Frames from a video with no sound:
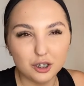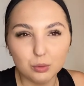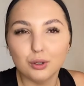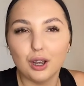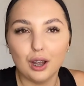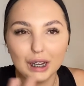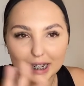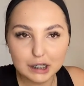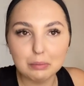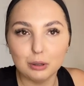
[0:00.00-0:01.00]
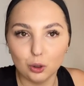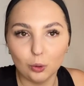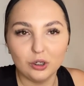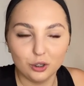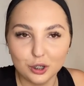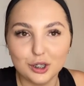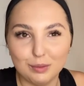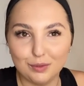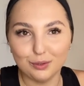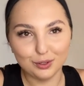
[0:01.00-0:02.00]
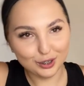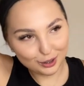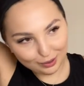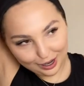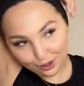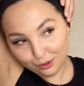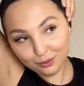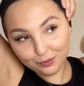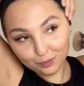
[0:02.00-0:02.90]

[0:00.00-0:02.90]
just want to explore and look at some of the ones as well.